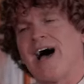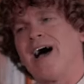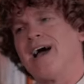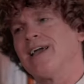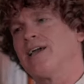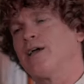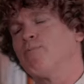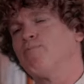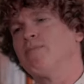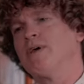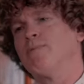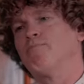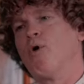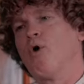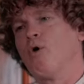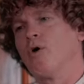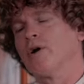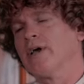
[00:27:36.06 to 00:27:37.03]
I can be
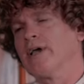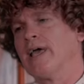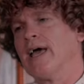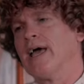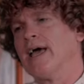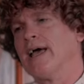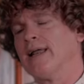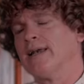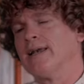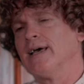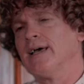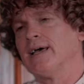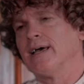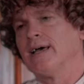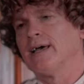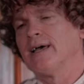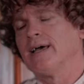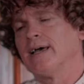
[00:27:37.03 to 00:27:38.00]
born again
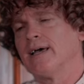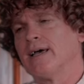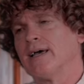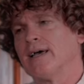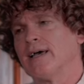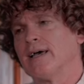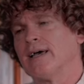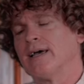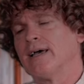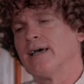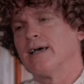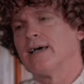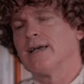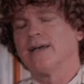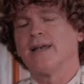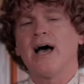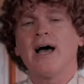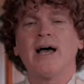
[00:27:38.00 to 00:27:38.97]

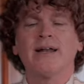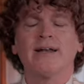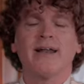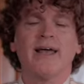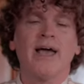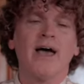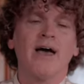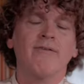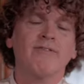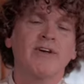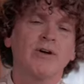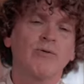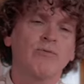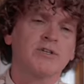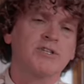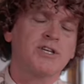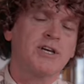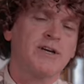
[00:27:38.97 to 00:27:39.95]
not having
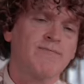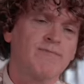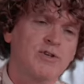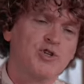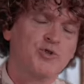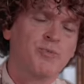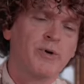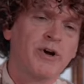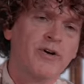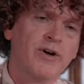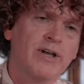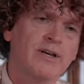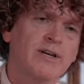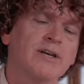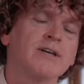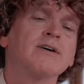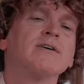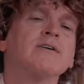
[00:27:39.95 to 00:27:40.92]
received the
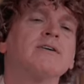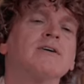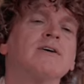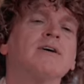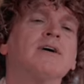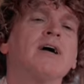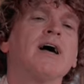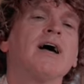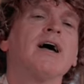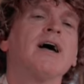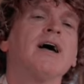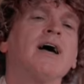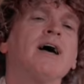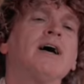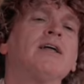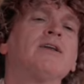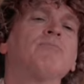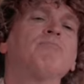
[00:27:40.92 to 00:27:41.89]
Spirit
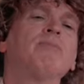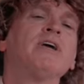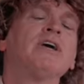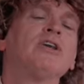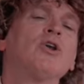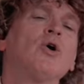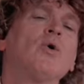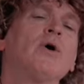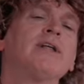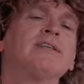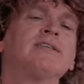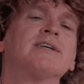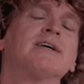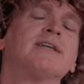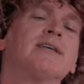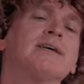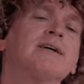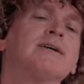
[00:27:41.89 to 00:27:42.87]
and be
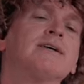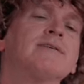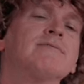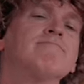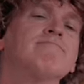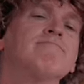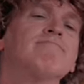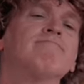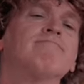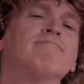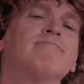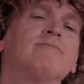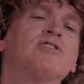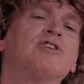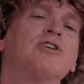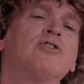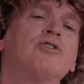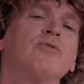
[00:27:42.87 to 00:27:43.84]
anointed
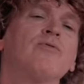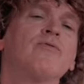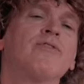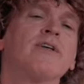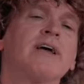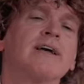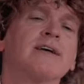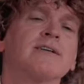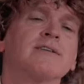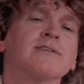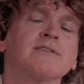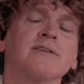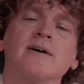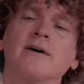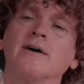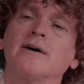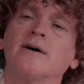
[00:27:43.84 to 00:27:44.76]
to do things.